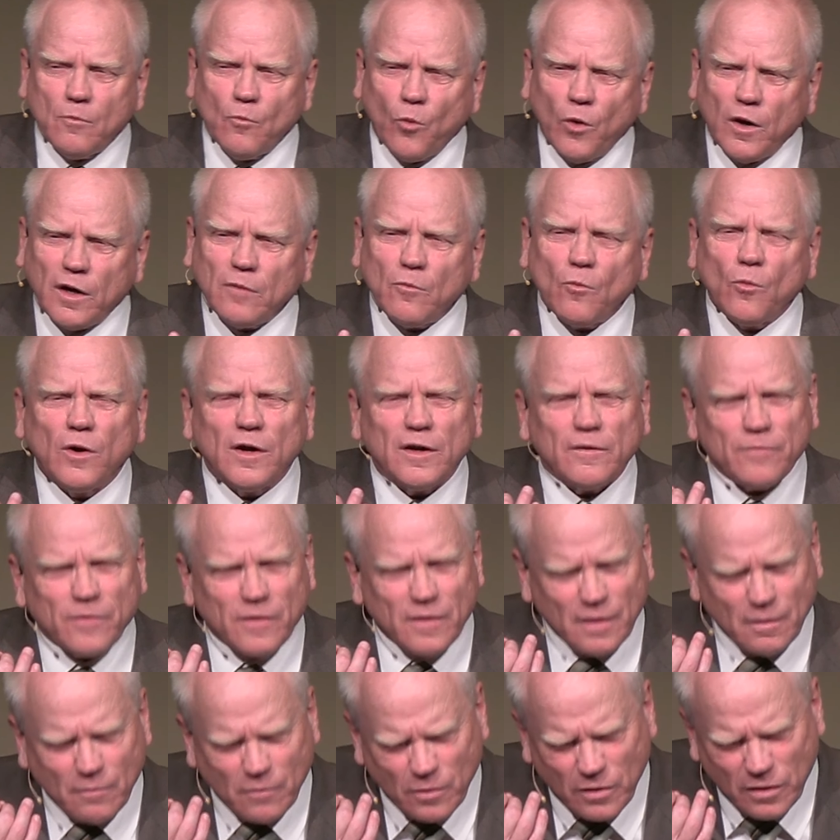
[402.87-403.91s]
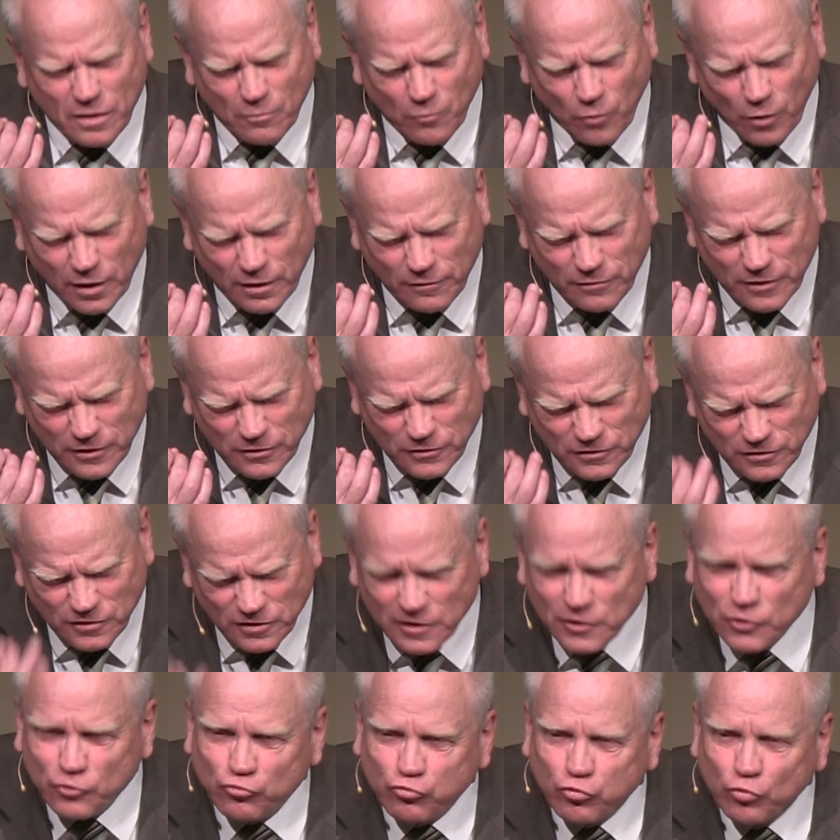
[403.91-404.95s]
one, one, of, one of the
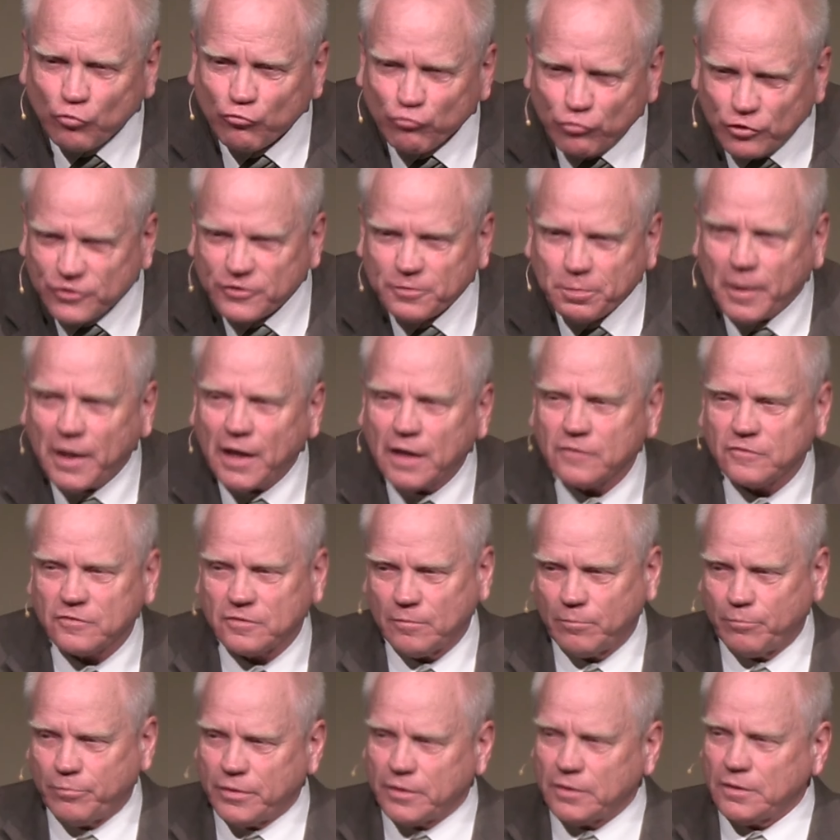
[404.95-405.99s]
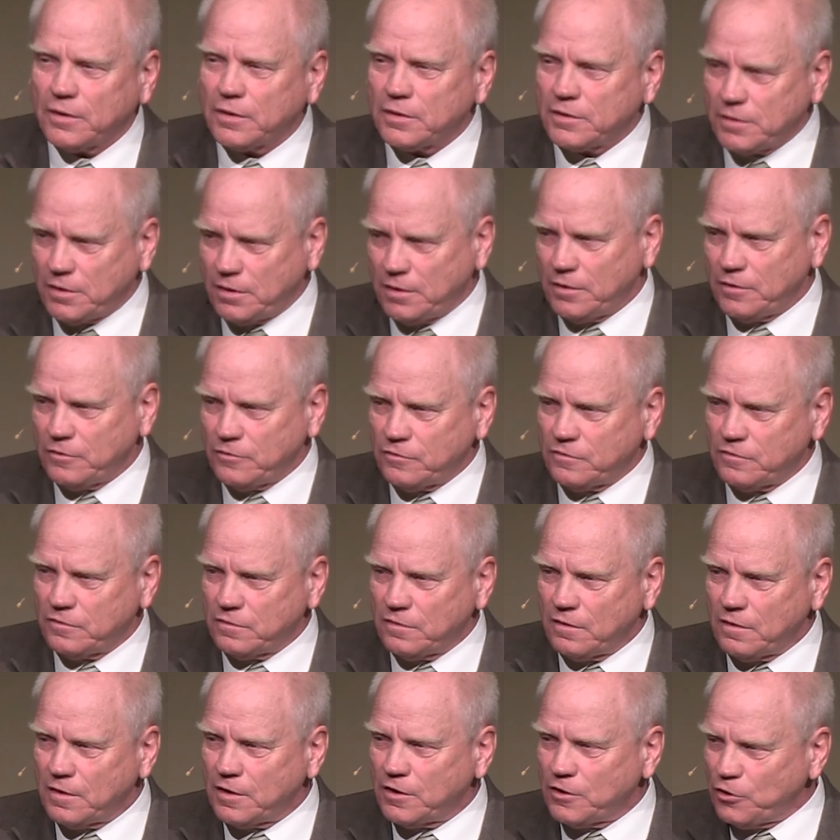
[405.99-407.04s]
central
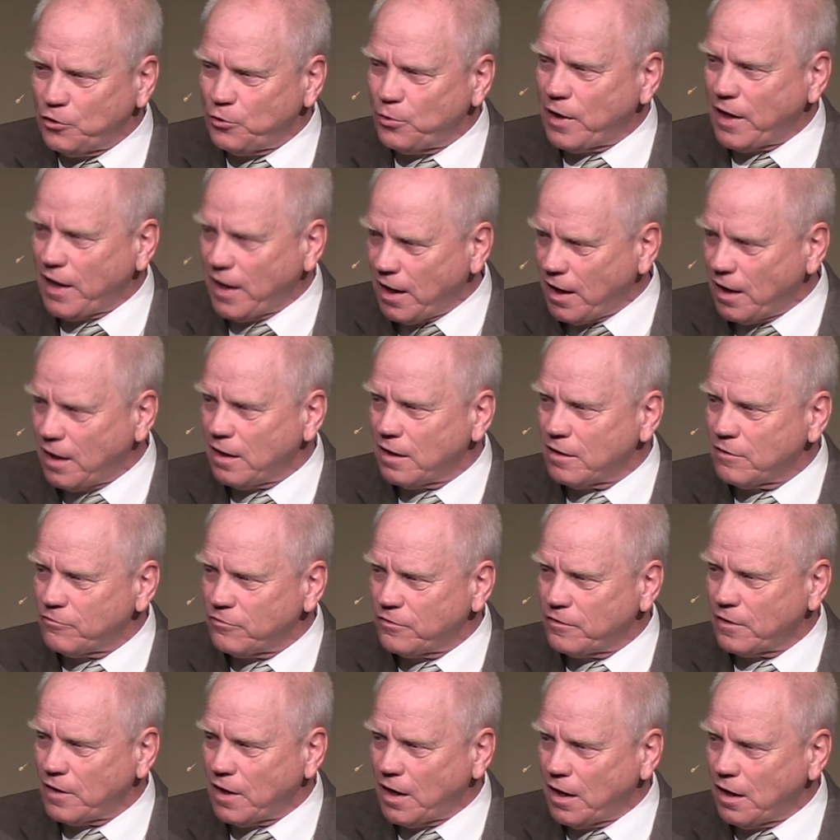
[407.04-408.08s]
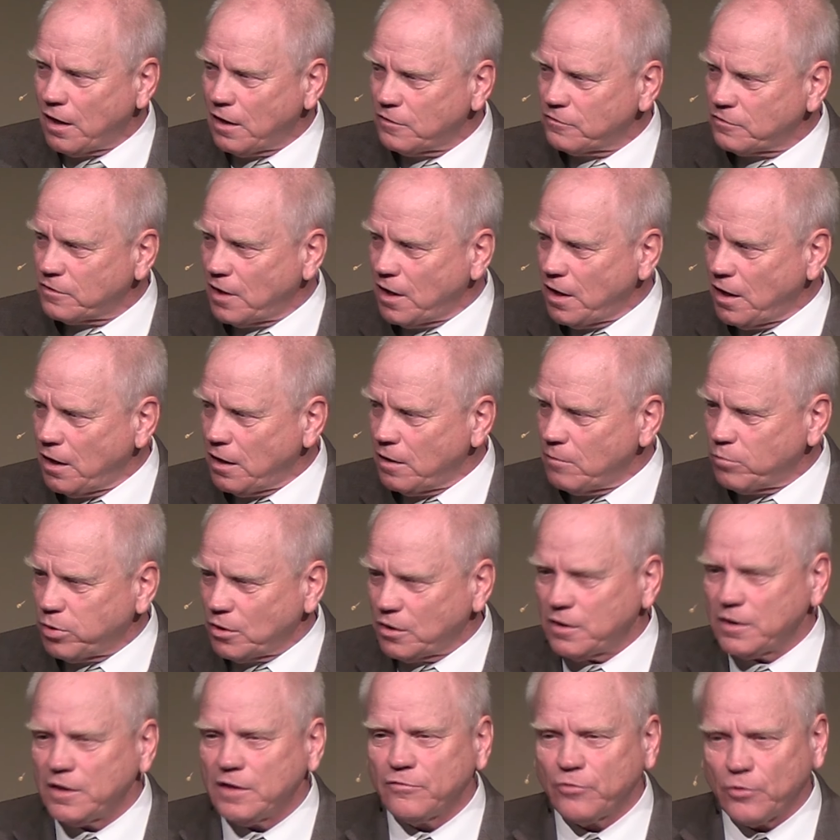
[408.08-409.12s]
responsibilities that you have as a
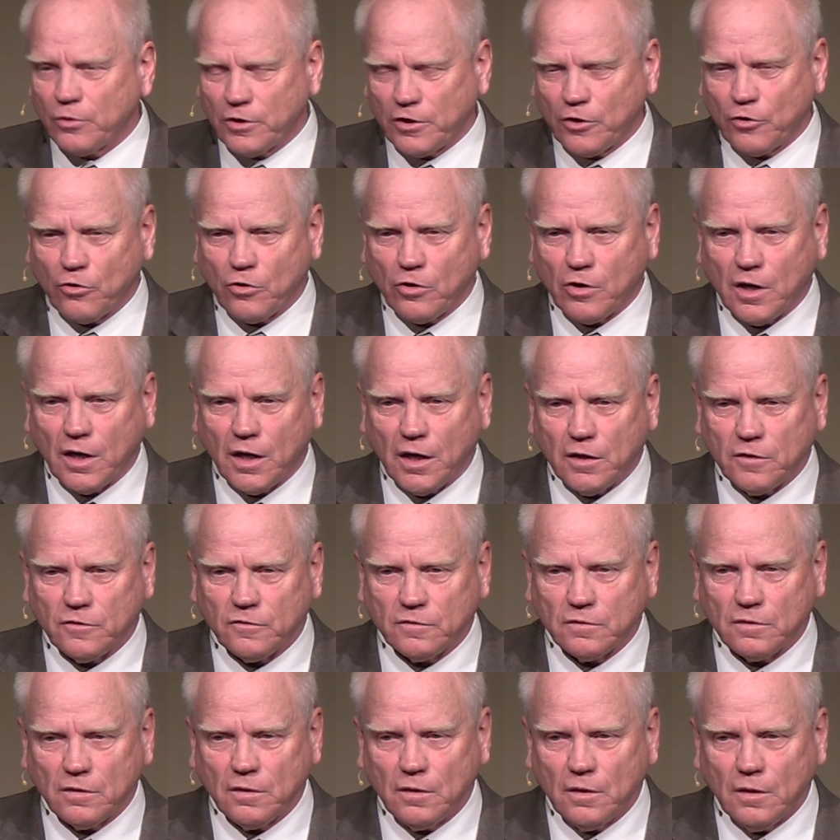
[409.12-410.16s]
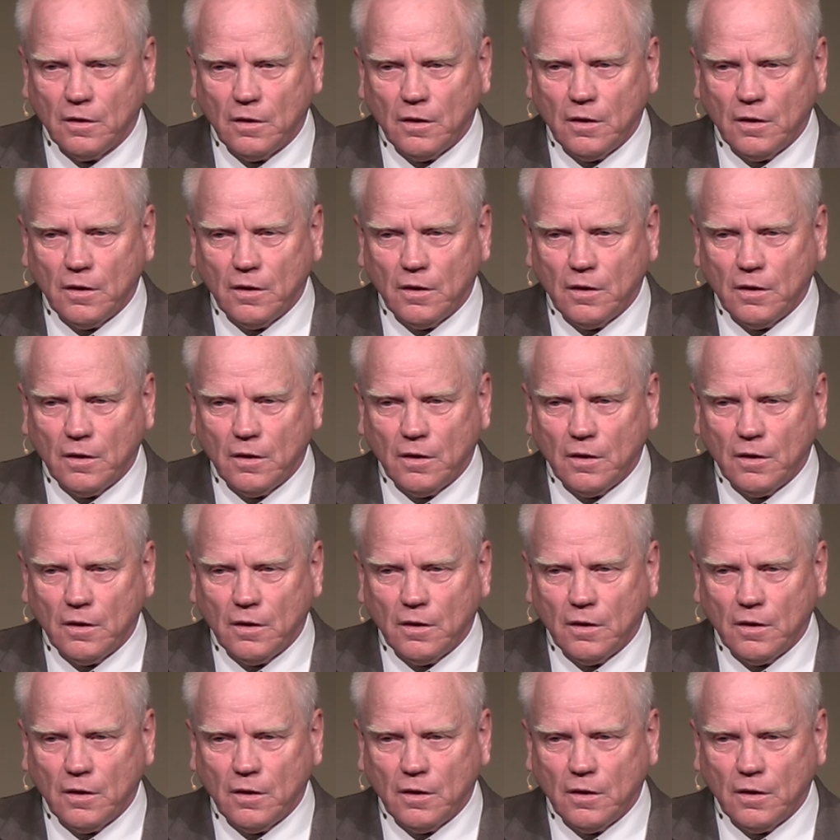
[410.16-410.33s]
believer in Christ